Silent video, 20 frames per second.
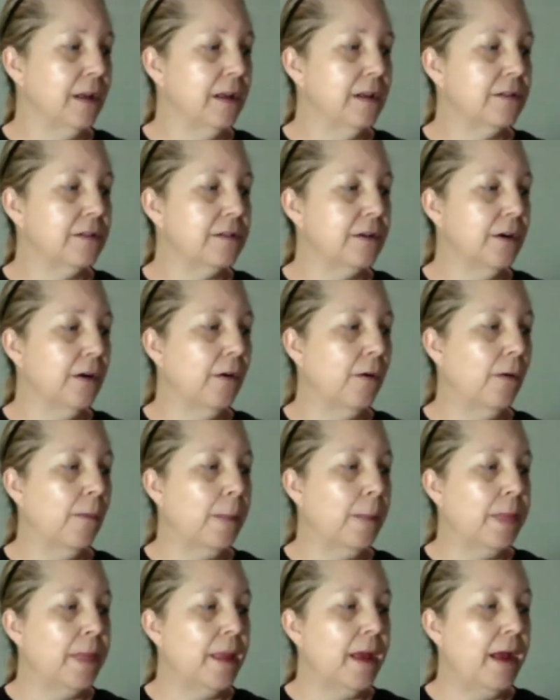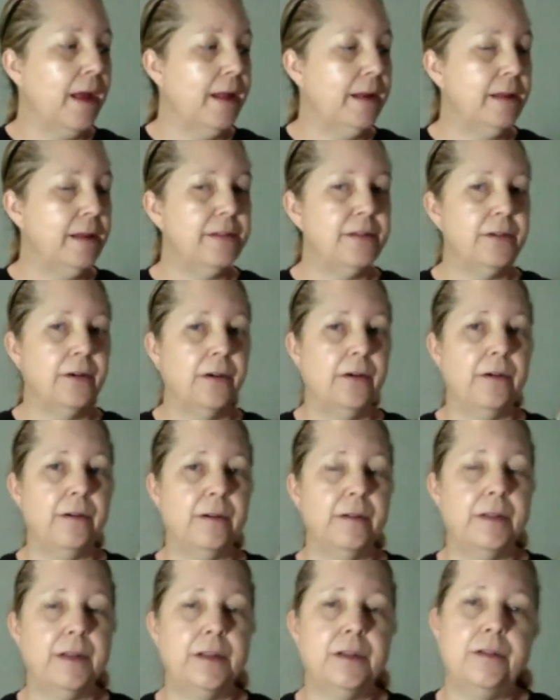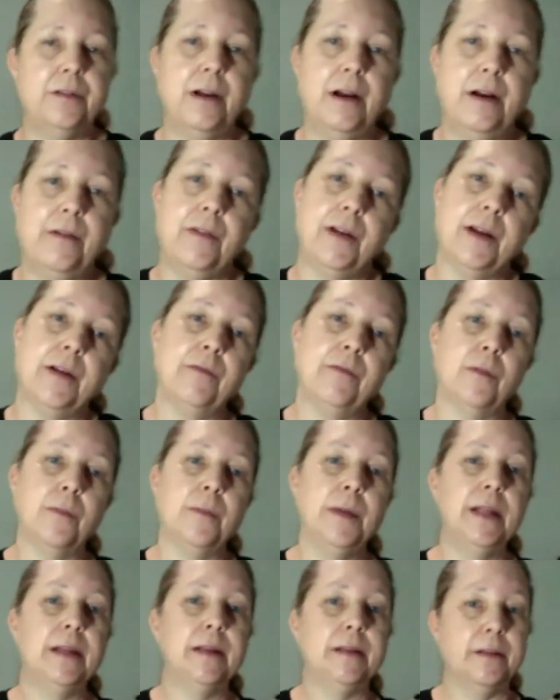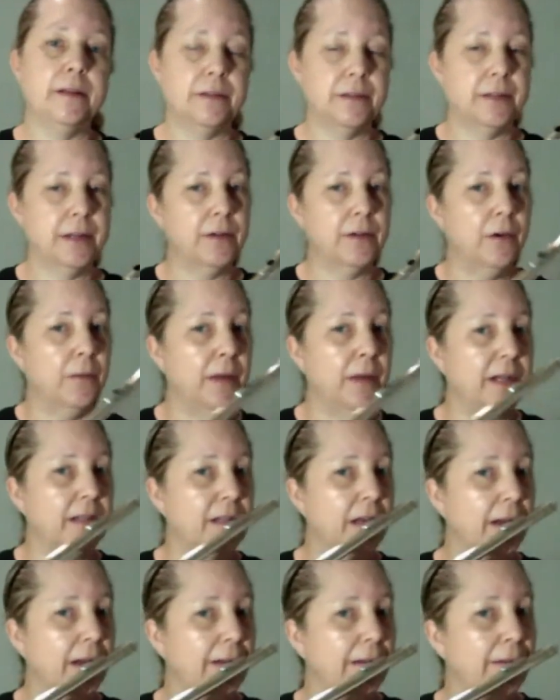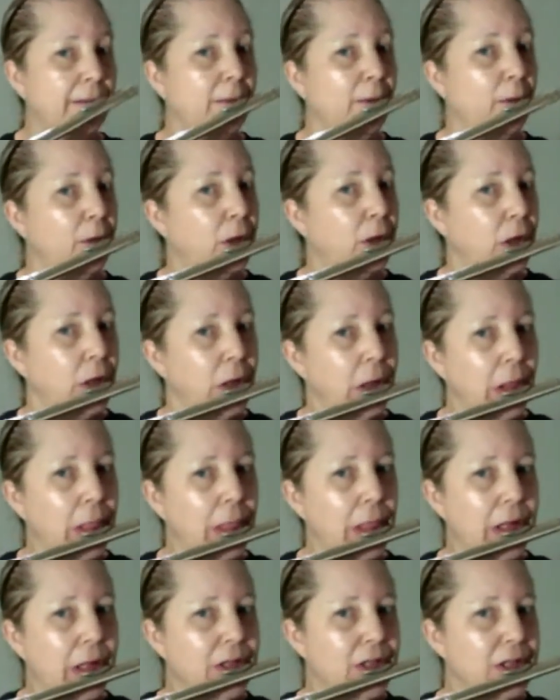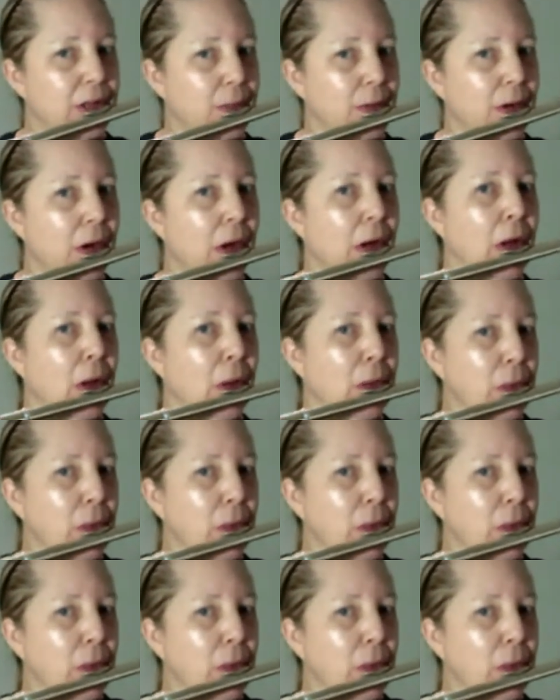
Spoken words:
So any song that you have like repeated notes, like Old MacDonald, instead of going,